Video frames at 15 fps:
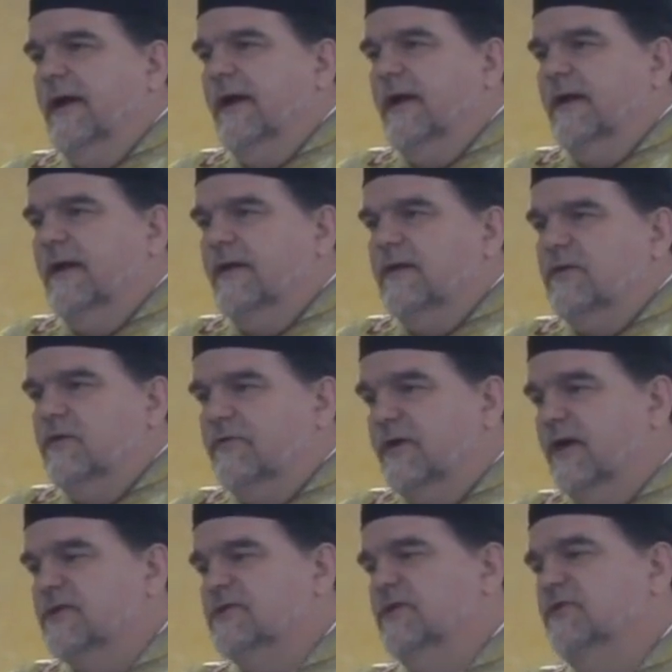And in two
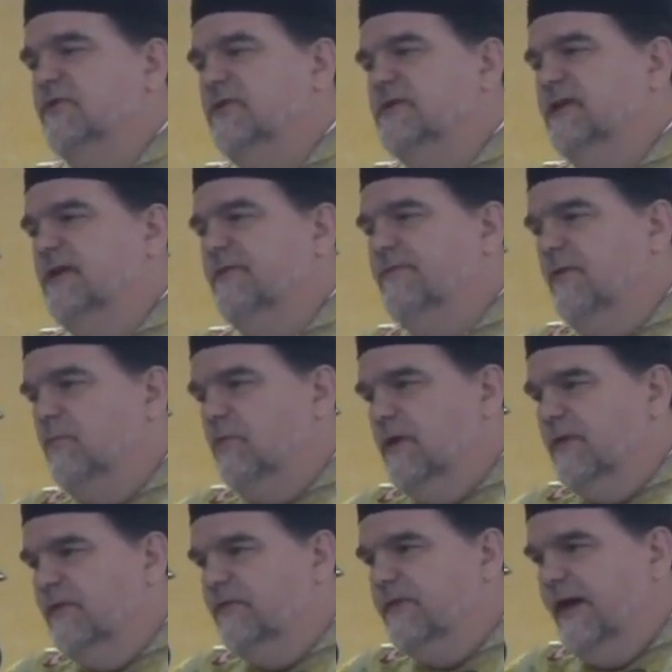thousand thirteen, on
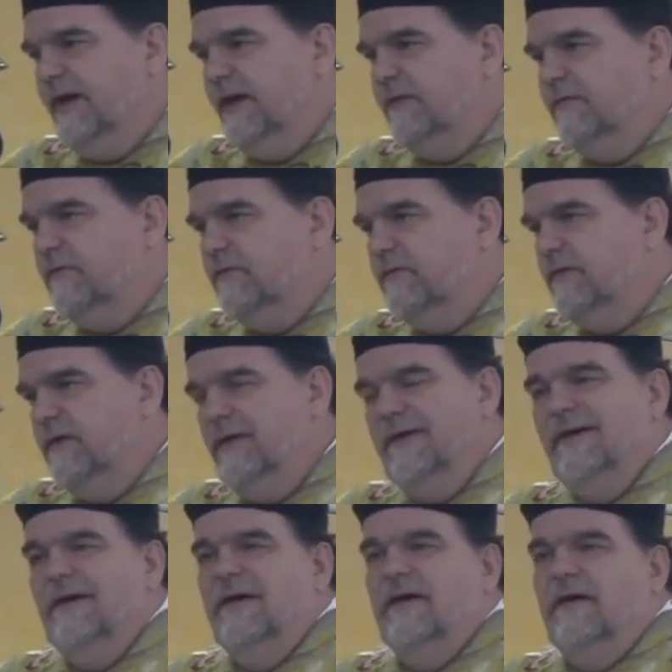February the second,
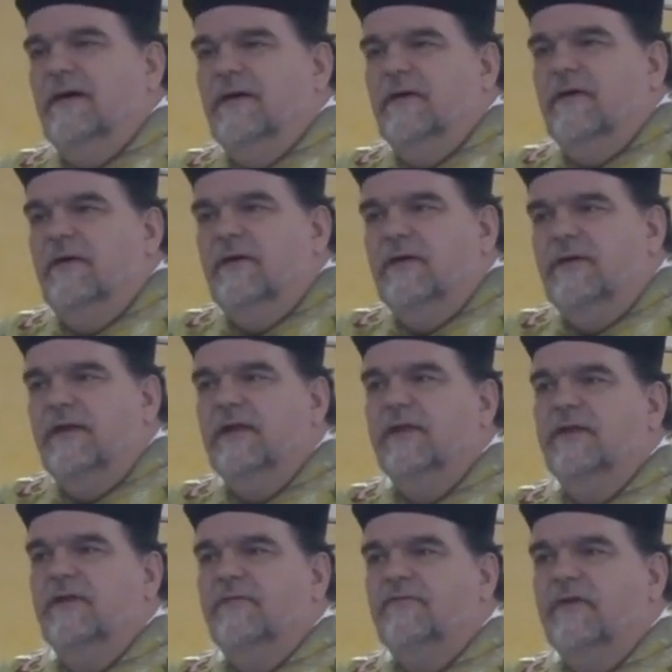uh,
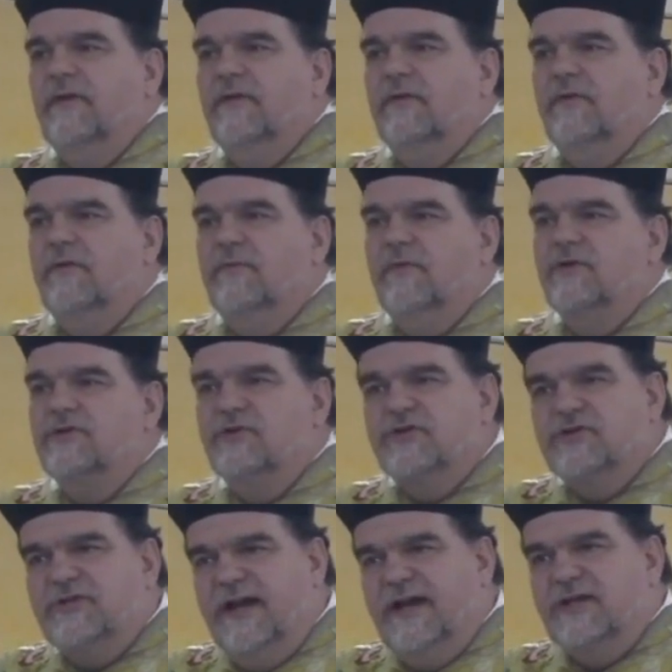kneeling in front of the original
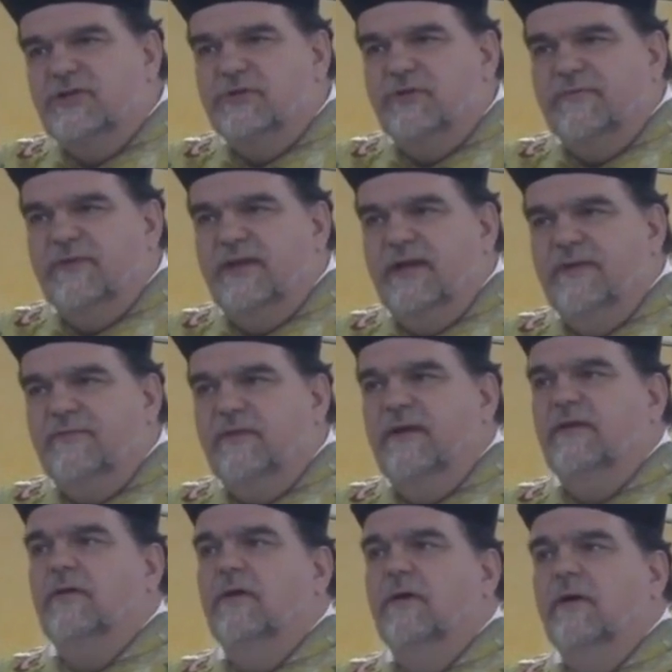statue of Our Lady of
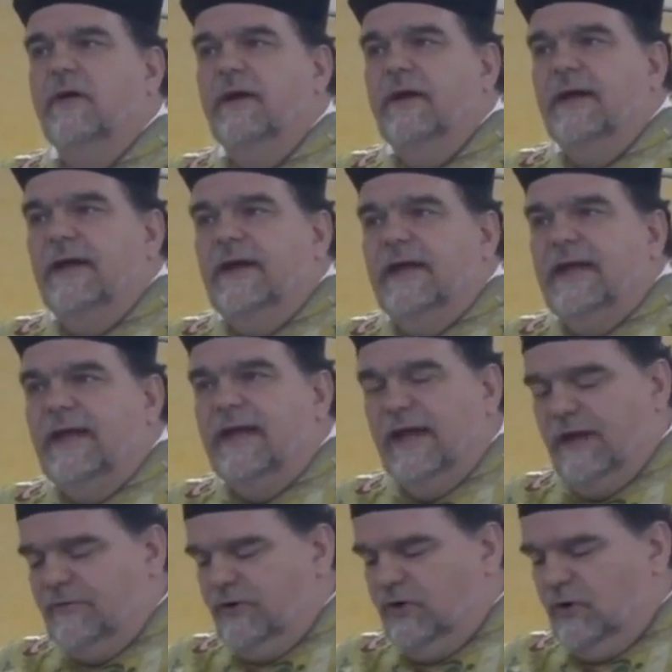Quito in
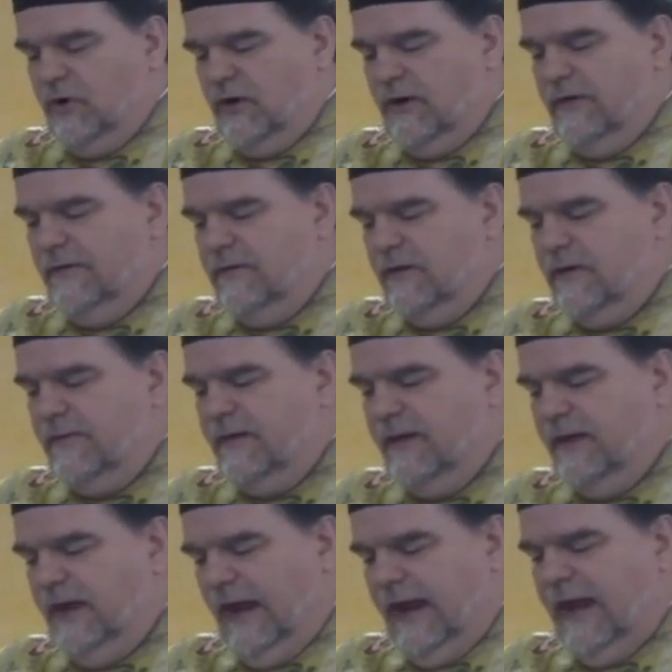Ecuador. On
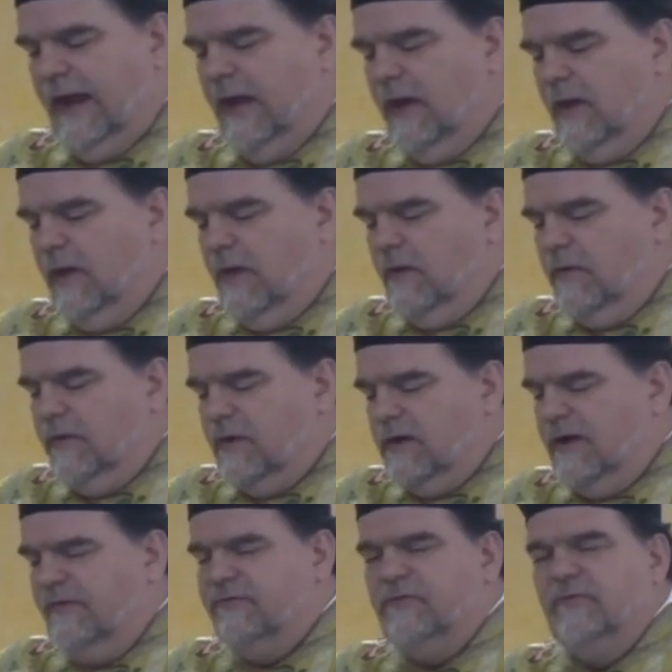that day, we
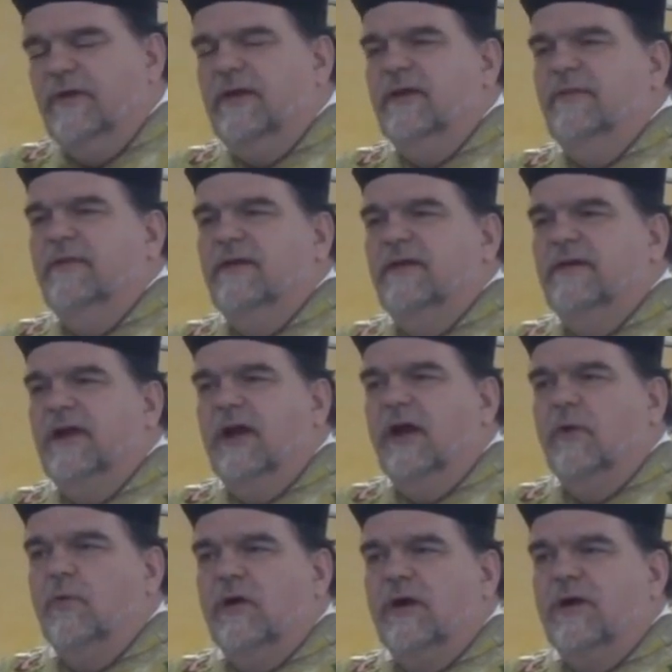consecrated the
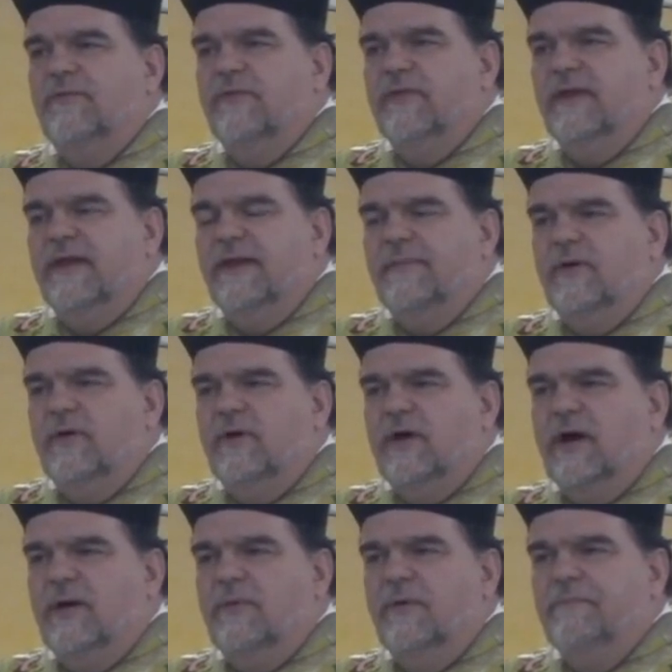entire work of Our Lady of Mount
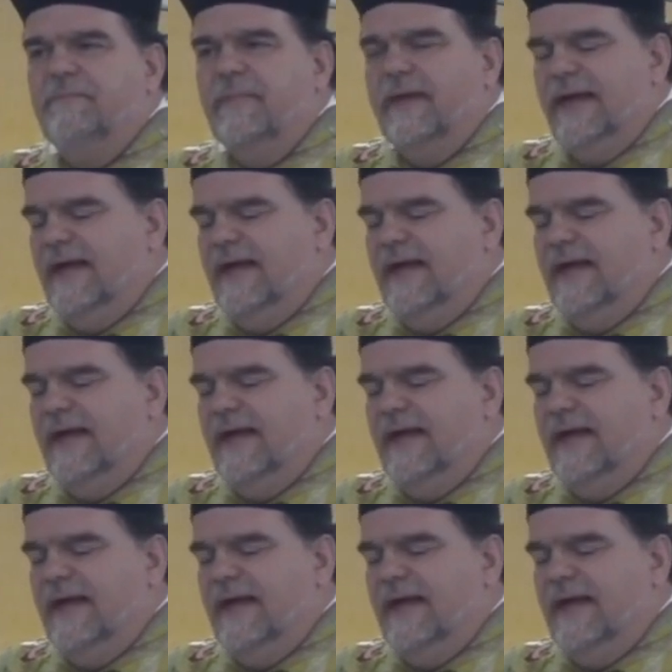Carmel